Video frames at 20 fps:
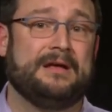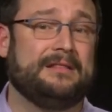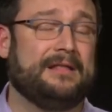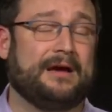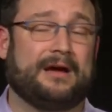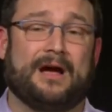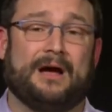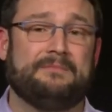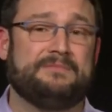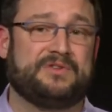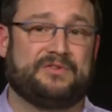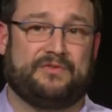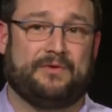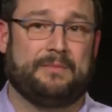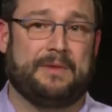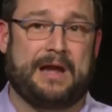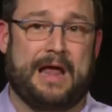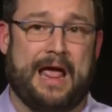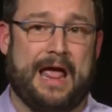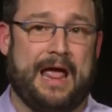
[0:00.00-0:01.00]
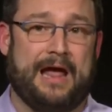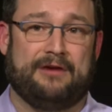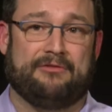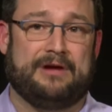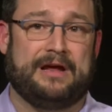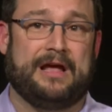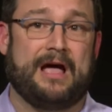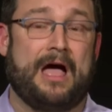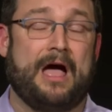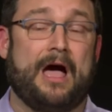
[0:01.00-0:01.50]
that comes from an
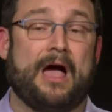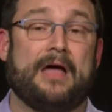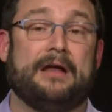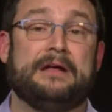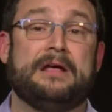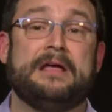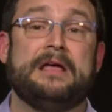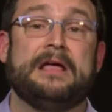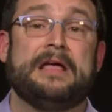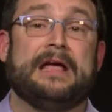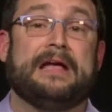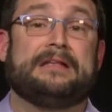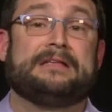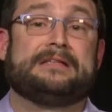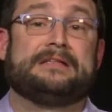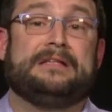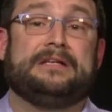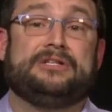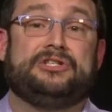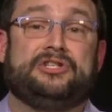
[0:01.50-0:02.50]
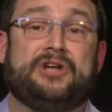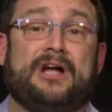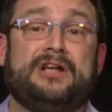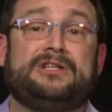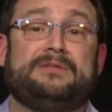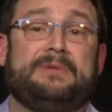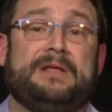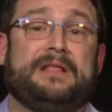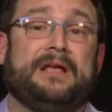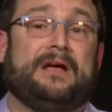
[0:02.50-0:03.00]
angry God. It's the
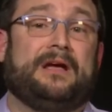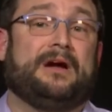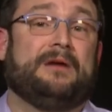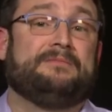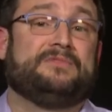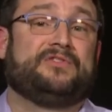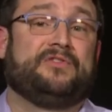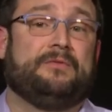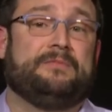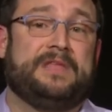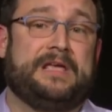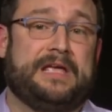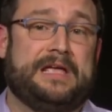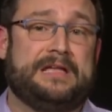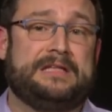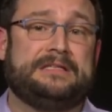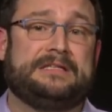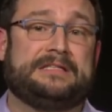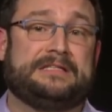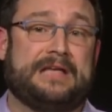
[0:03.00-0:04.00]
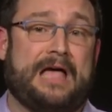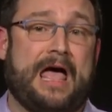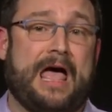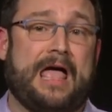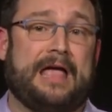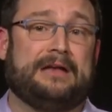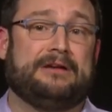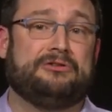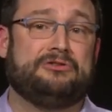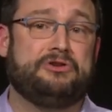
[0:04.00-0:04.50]
judgment that comes from the
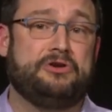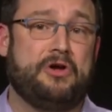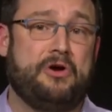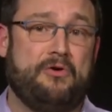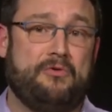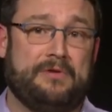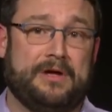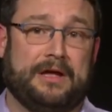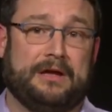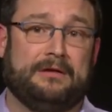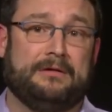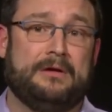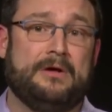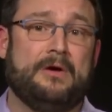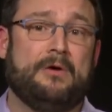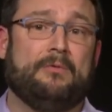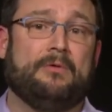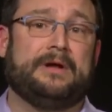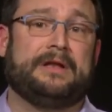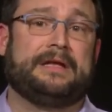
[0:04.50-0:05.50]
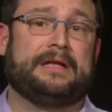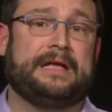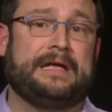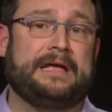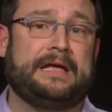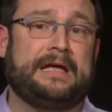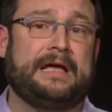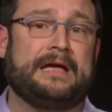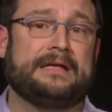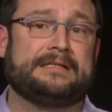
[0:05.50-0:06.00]
inside, knowing what
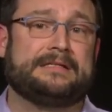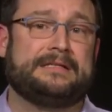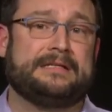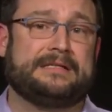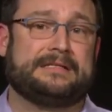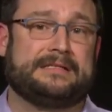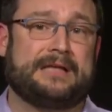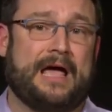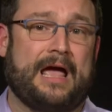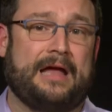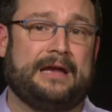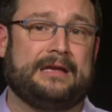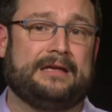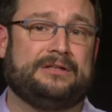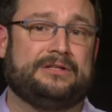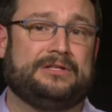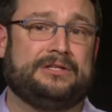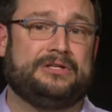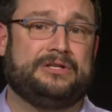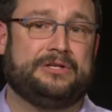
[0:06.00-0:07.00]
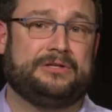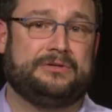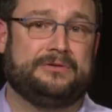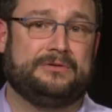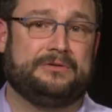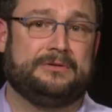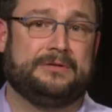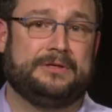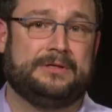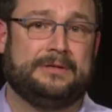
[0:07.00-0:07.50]
he has decided to
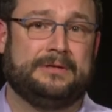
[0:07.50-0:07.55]
do.